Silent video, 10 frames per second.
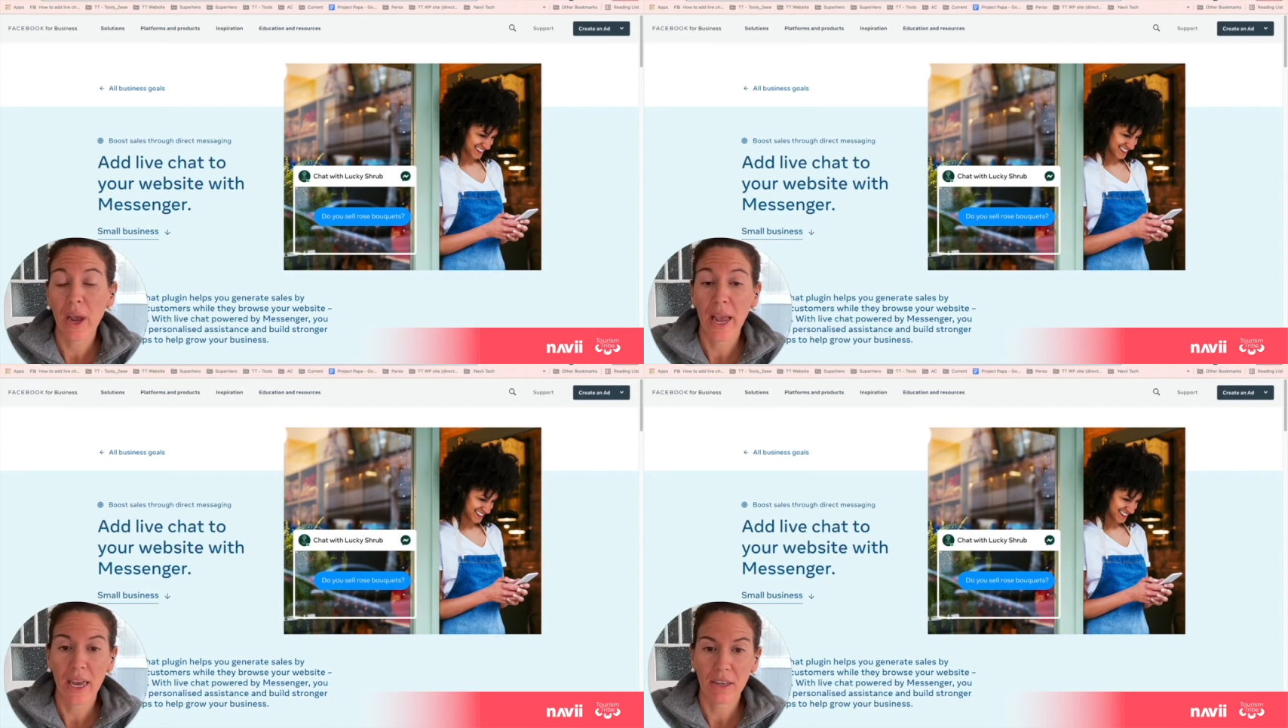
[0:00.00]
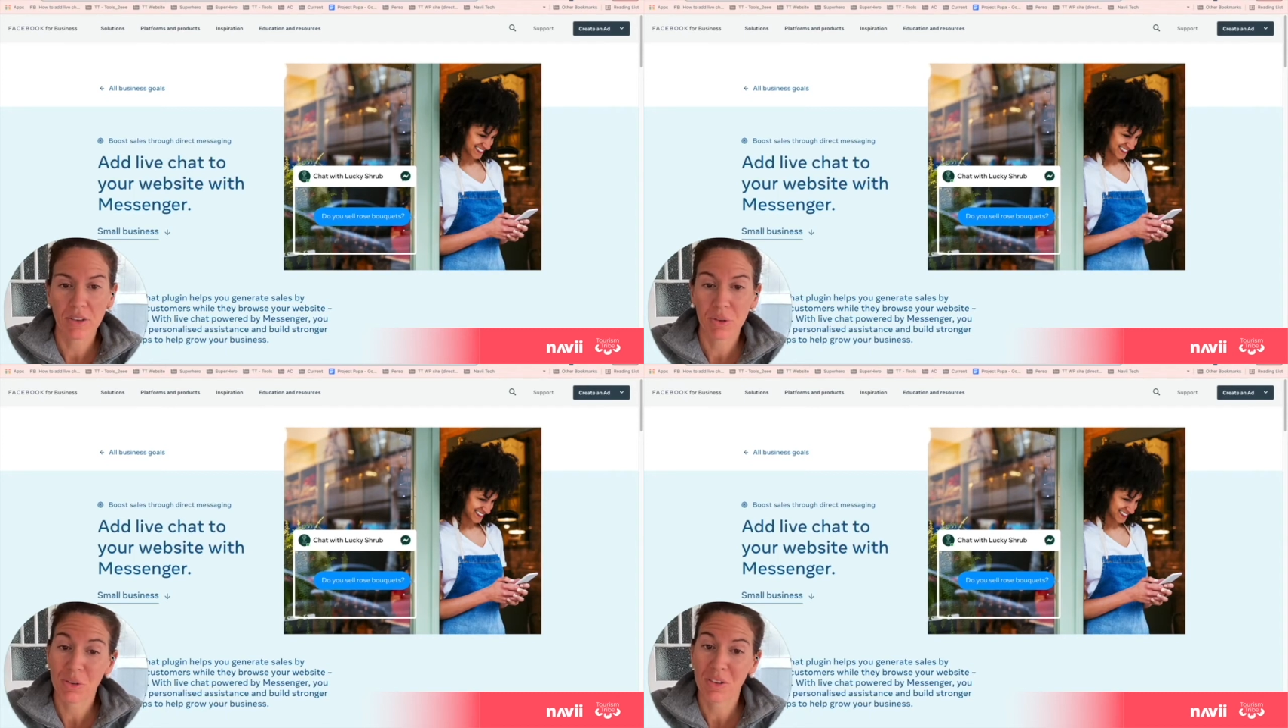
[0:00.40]
how
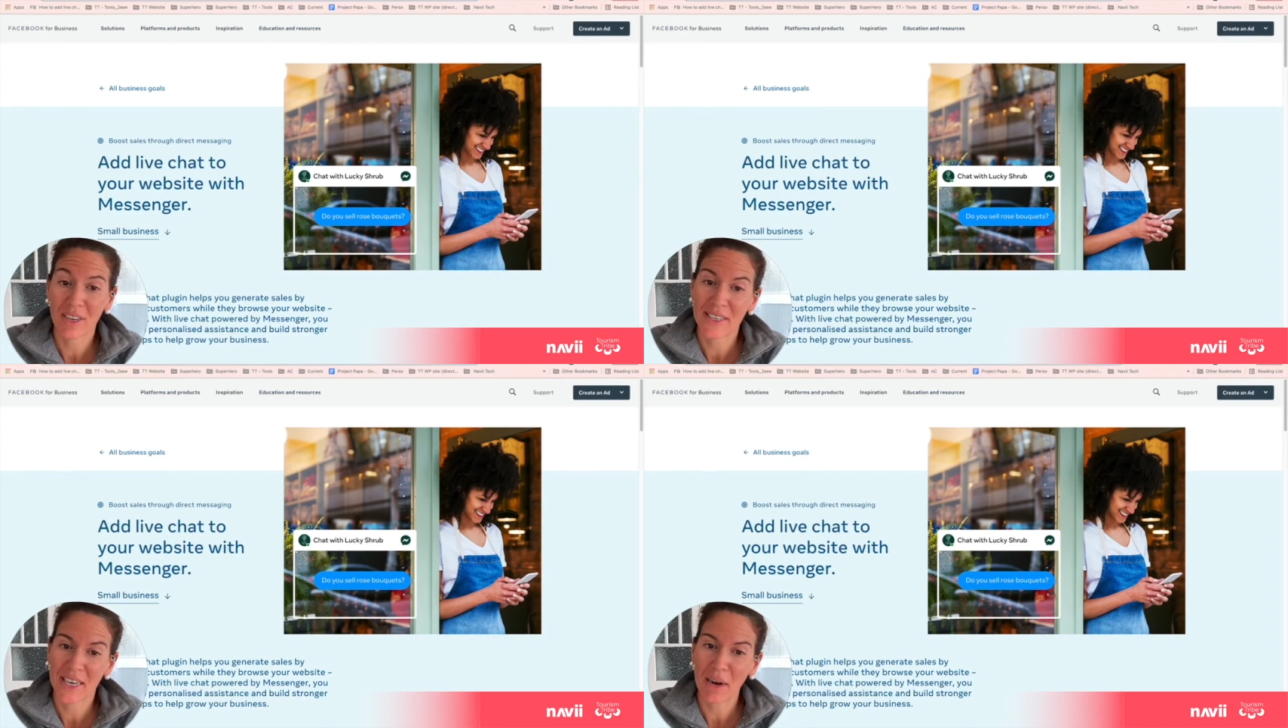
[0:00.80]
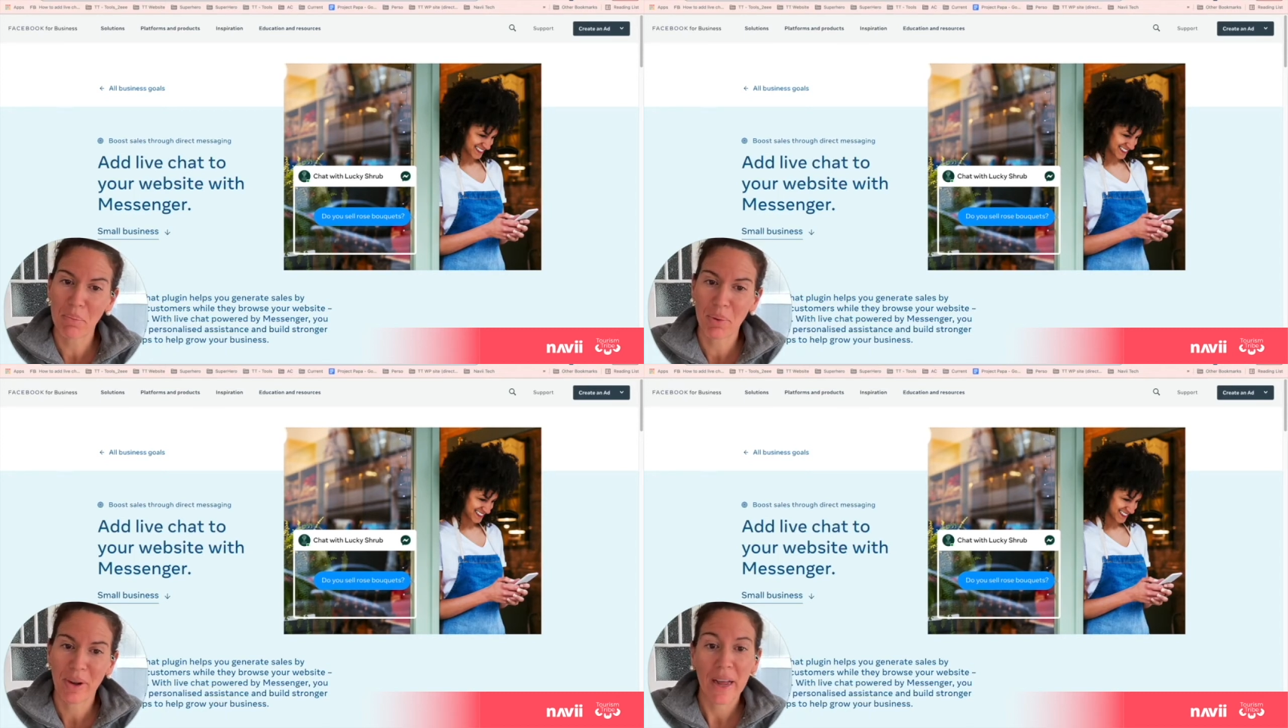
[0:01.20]
to set up
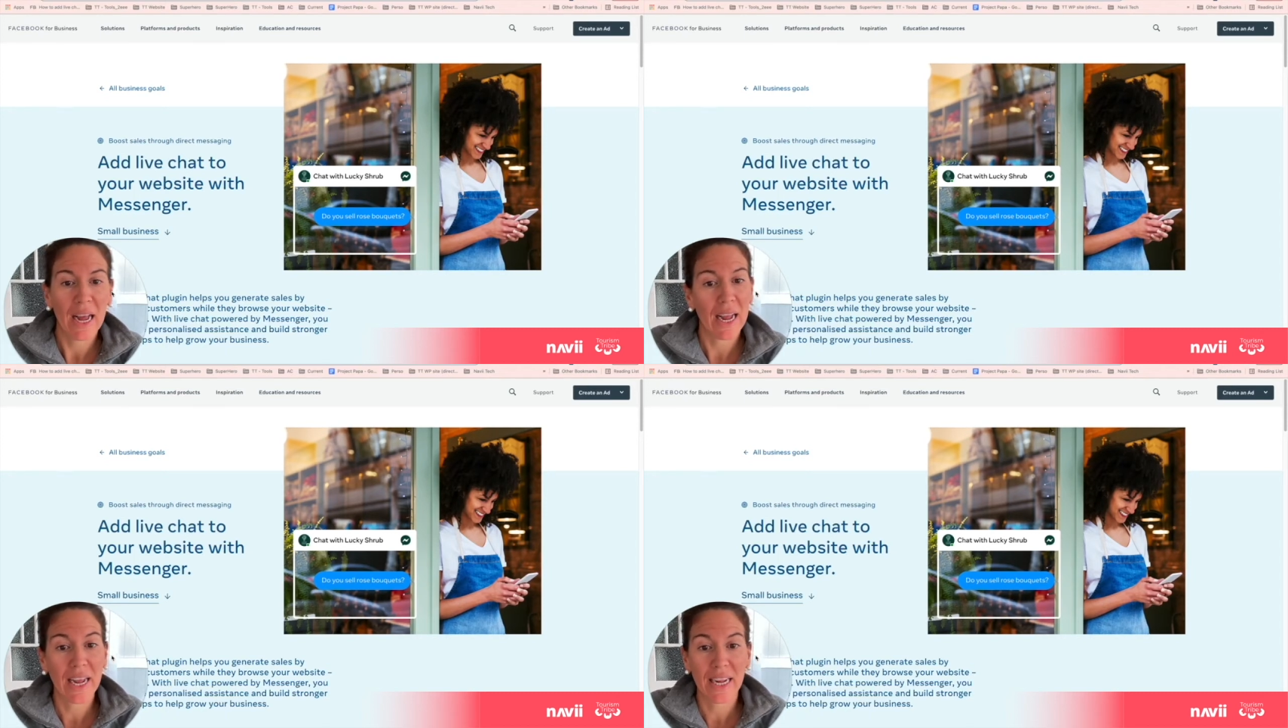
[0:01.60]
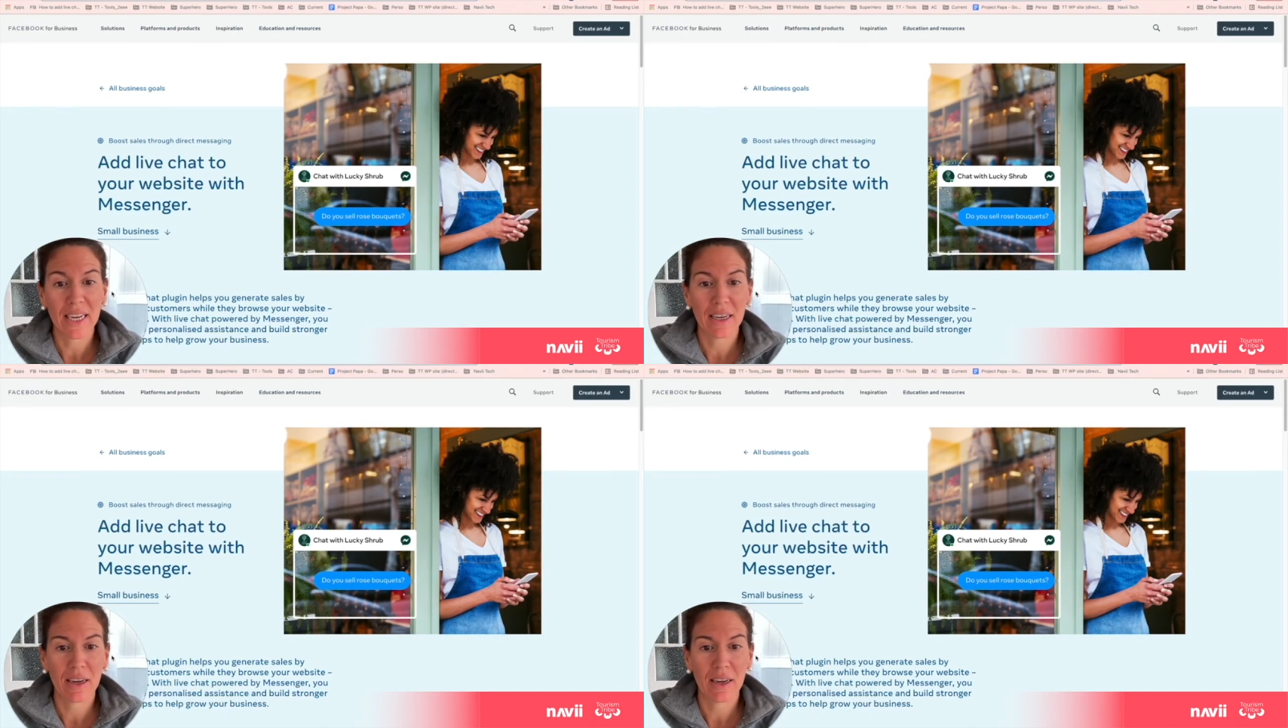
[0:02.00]
a